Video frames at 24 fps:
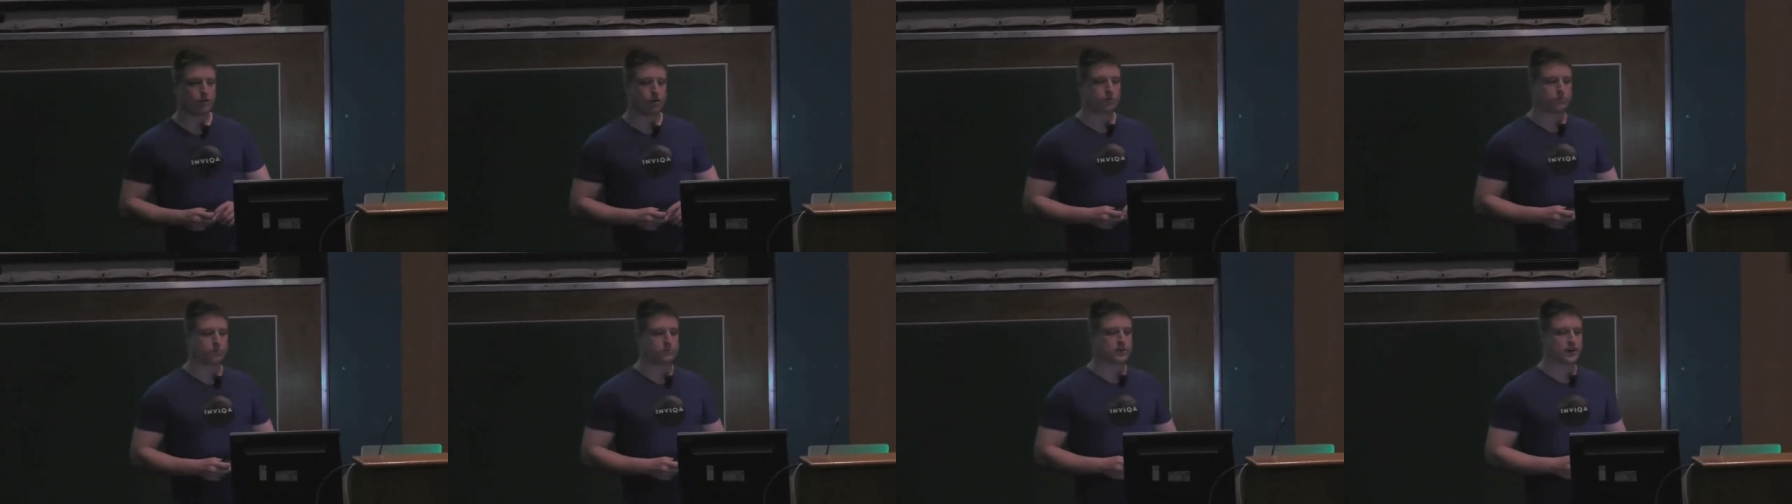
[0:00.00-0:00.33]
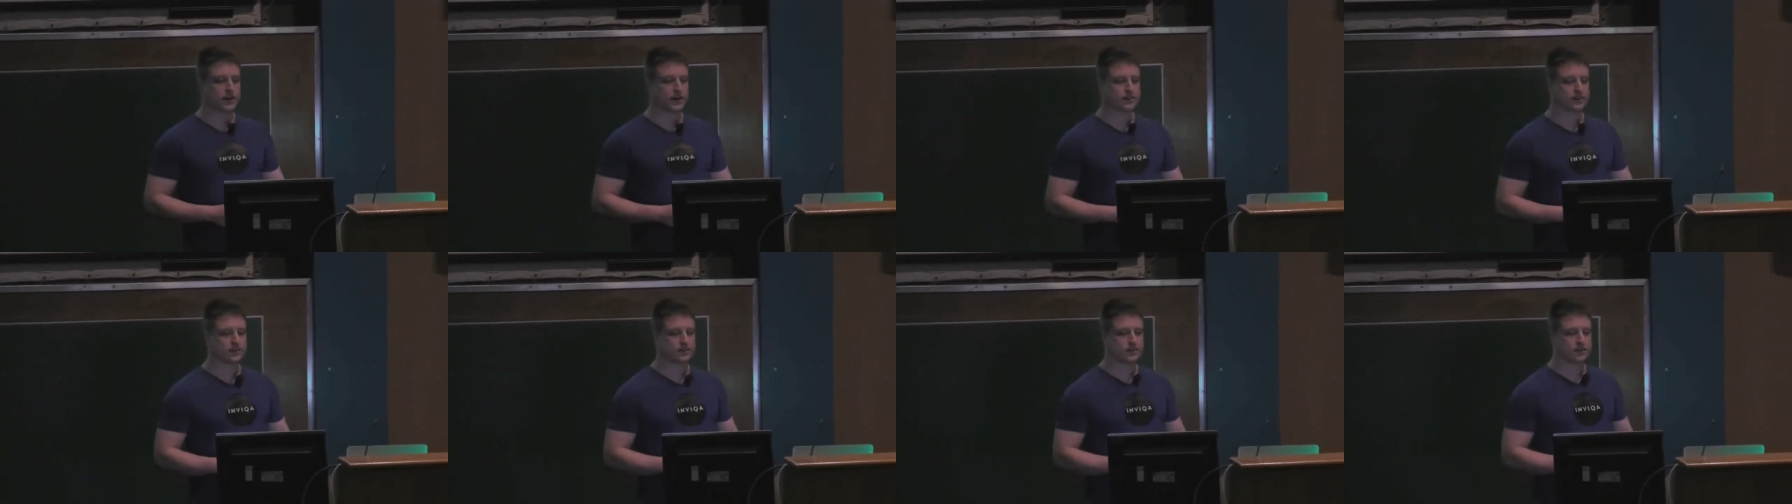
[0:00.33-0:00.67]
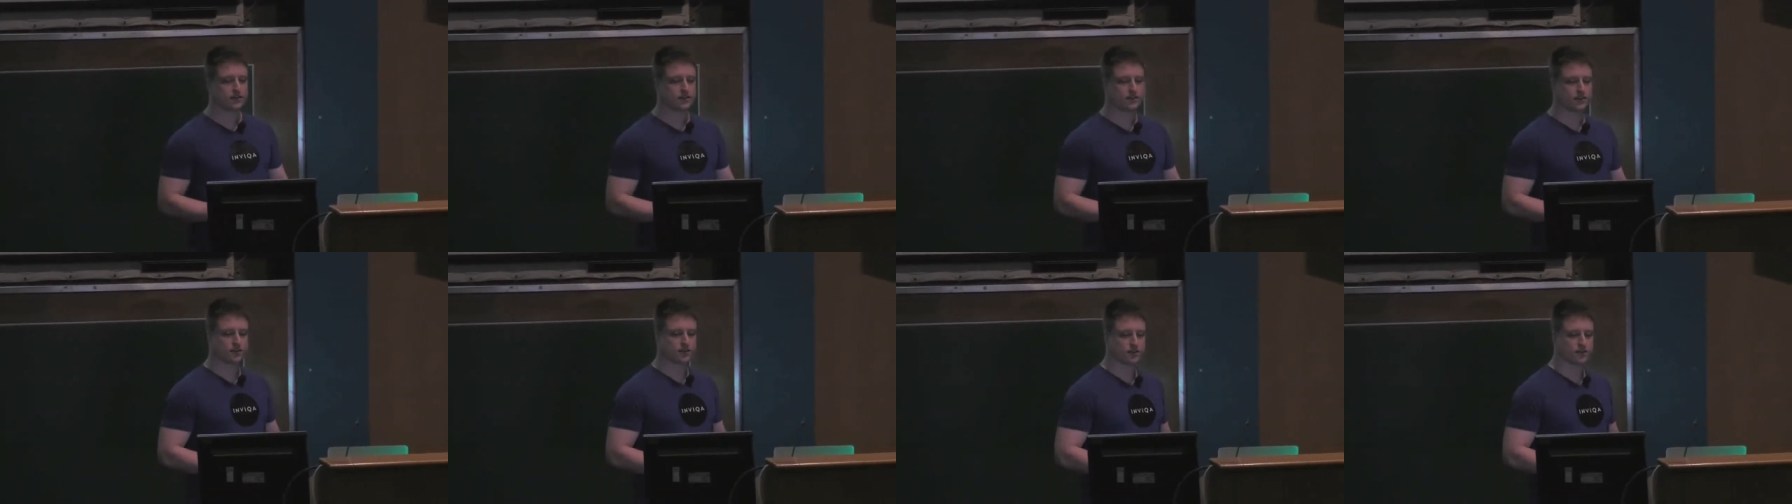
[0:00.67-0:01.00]
Objects
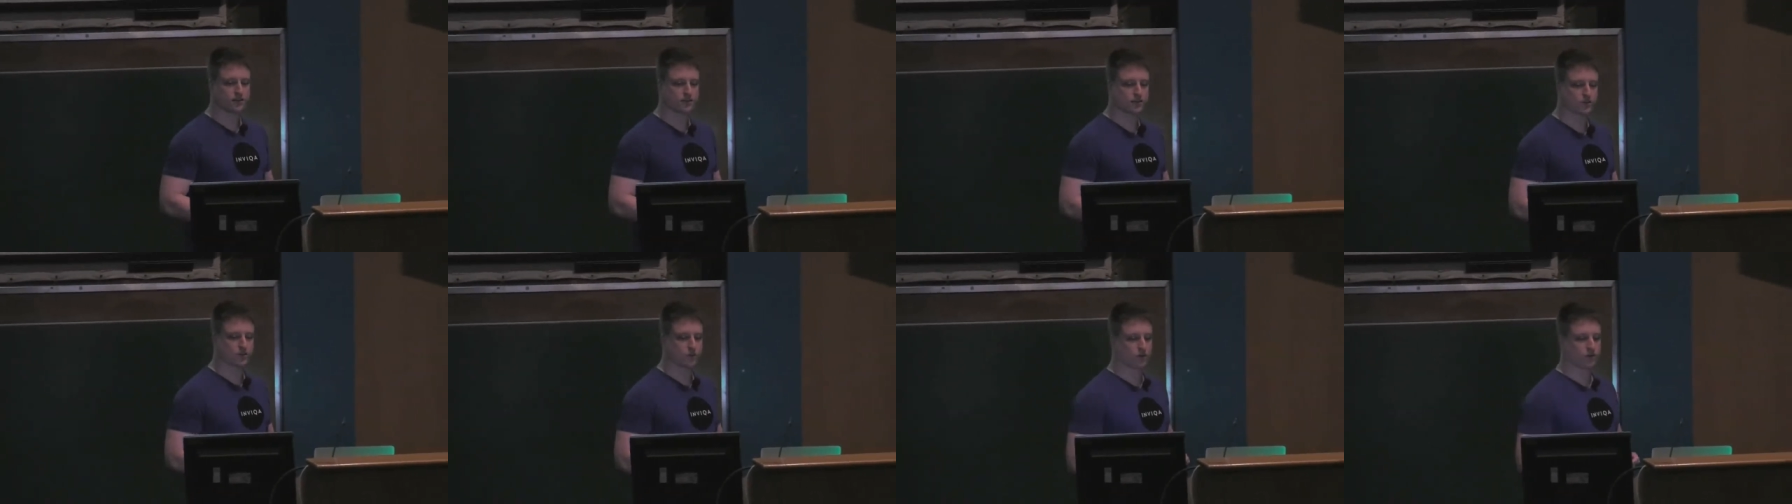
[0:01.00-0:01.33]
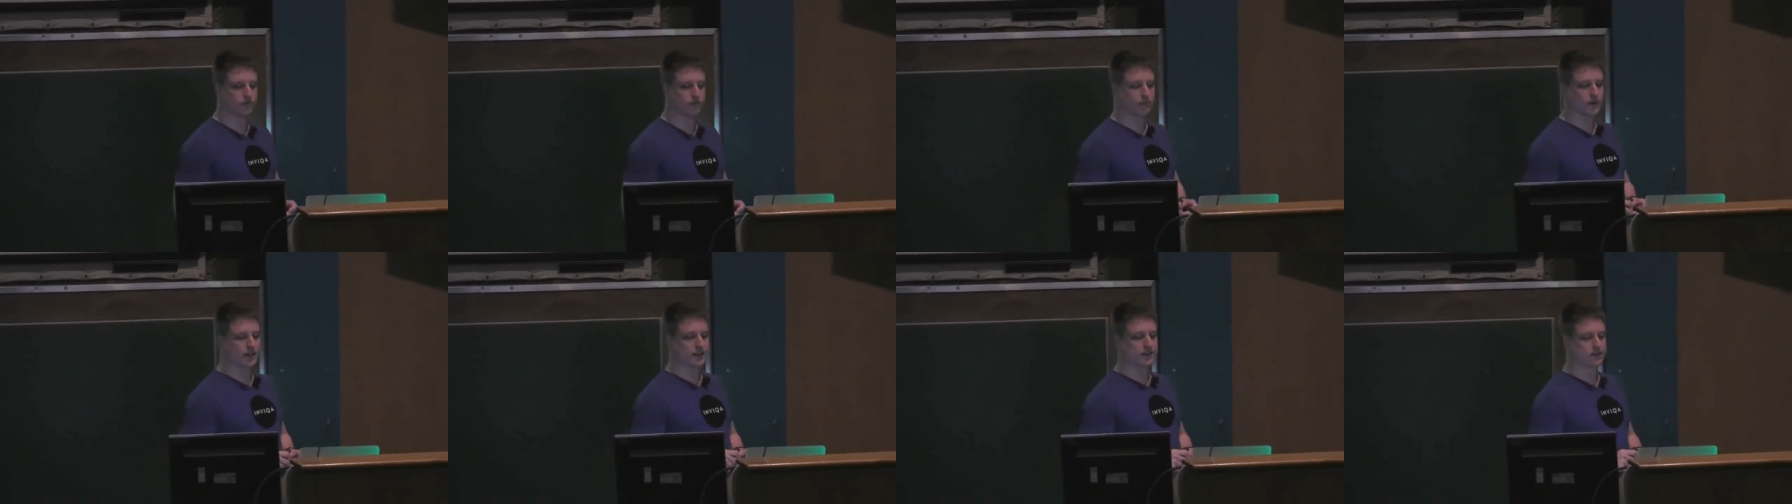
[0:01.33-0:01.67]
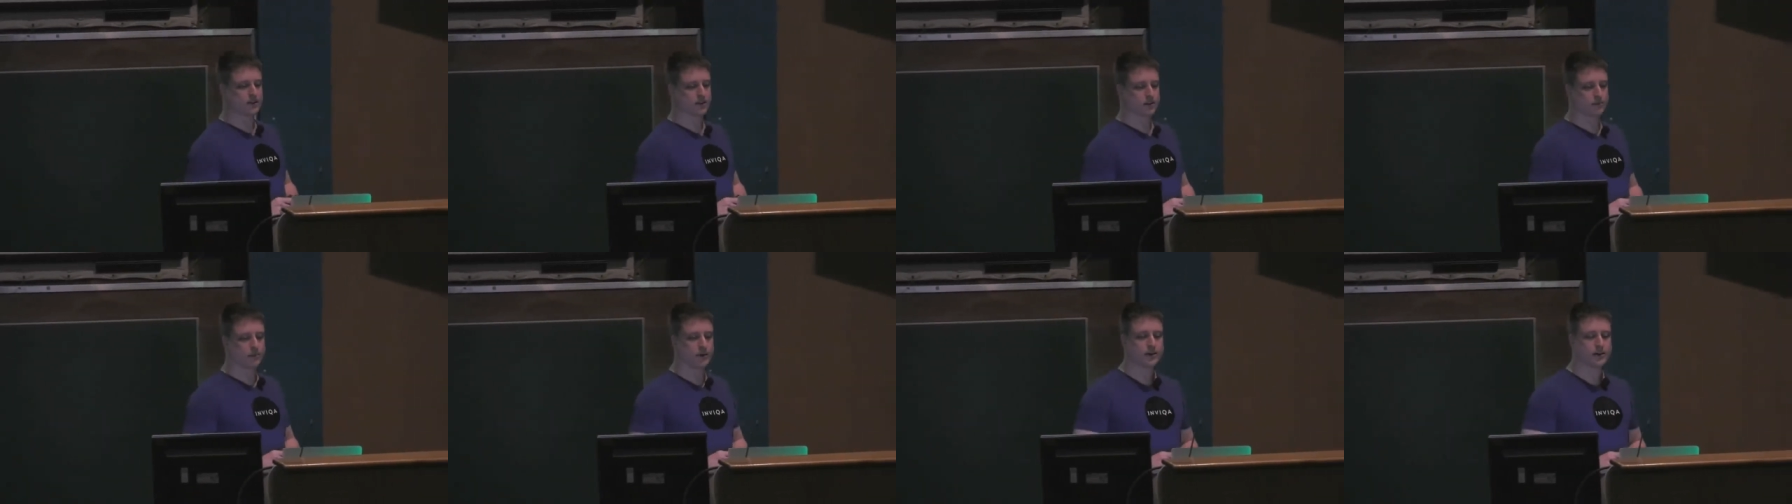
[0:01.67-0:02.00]
is sort of
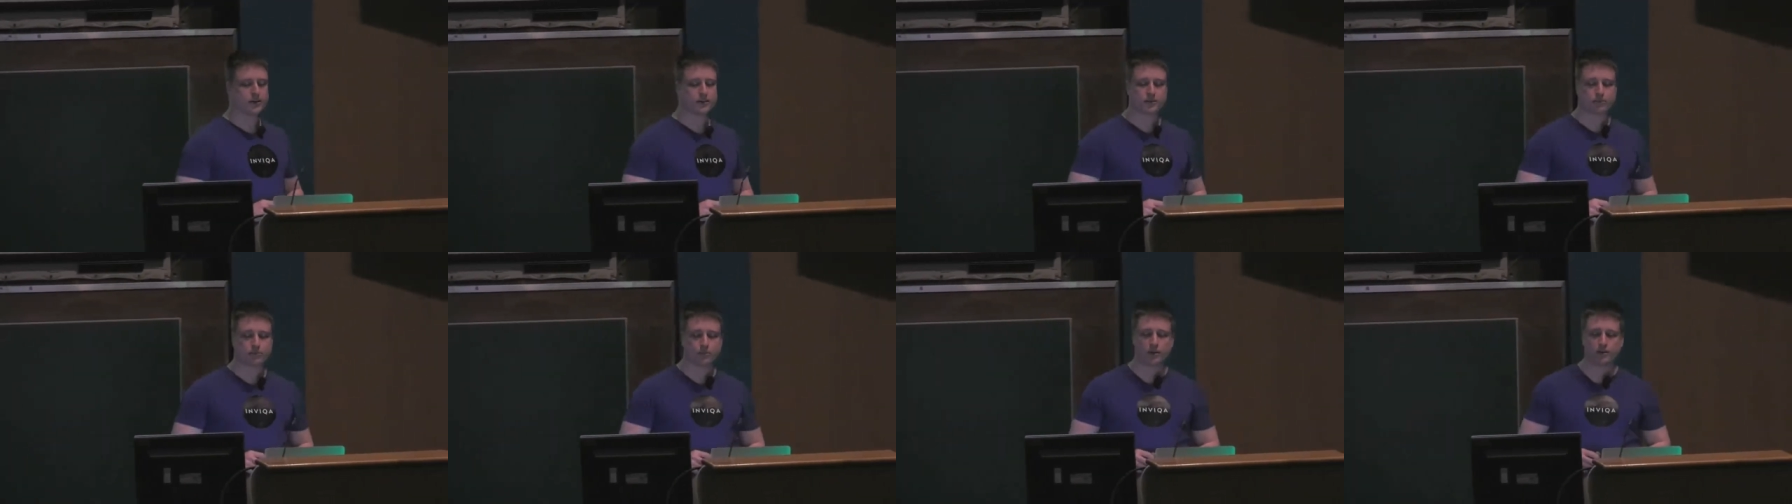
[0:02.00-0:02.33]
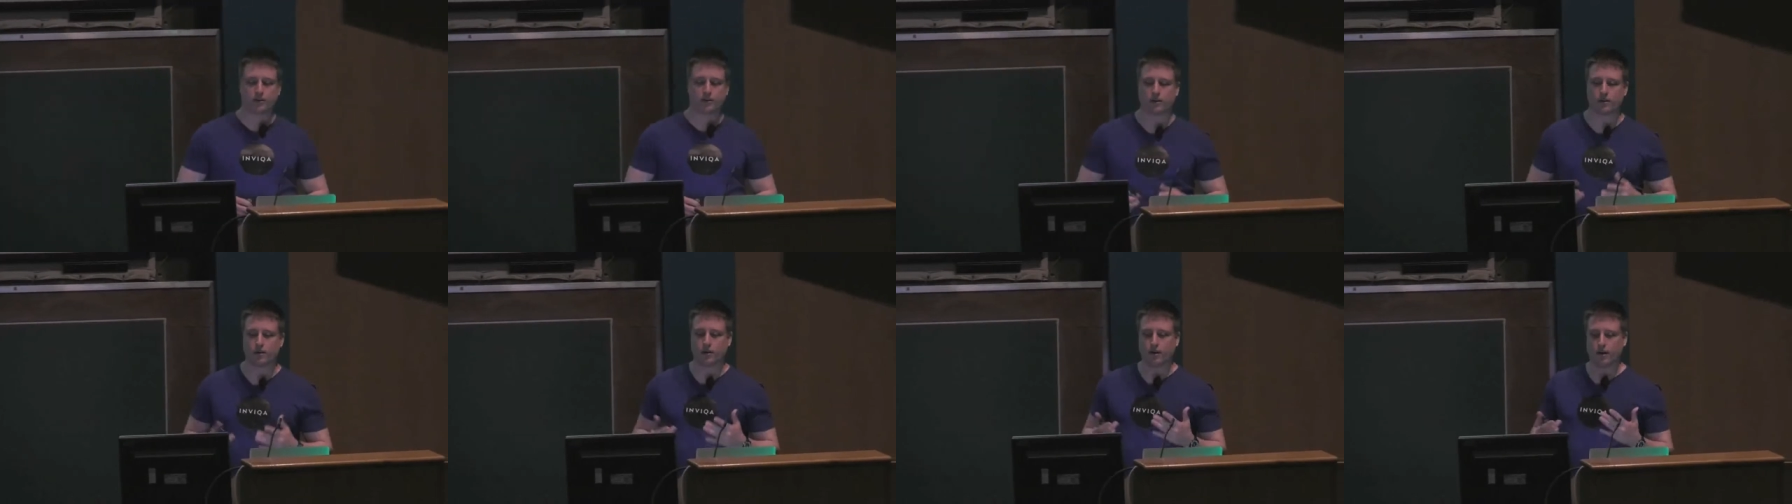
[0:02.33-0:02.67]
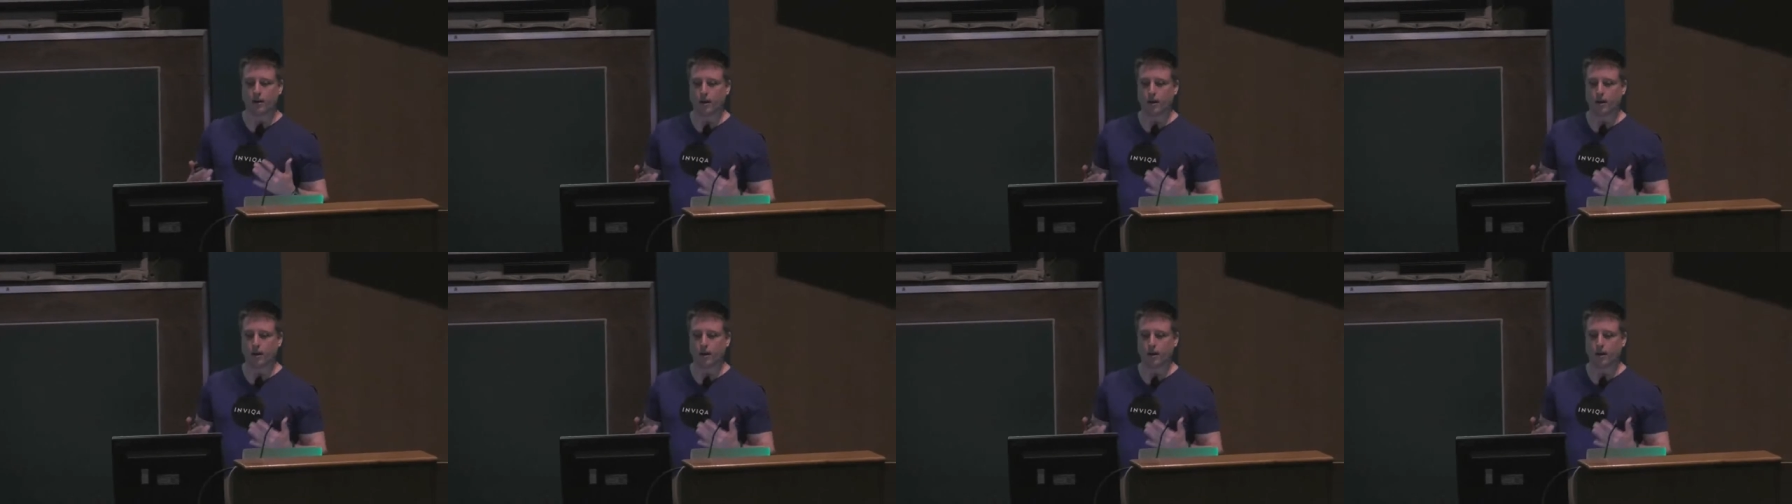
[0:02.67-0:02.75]
means commits, but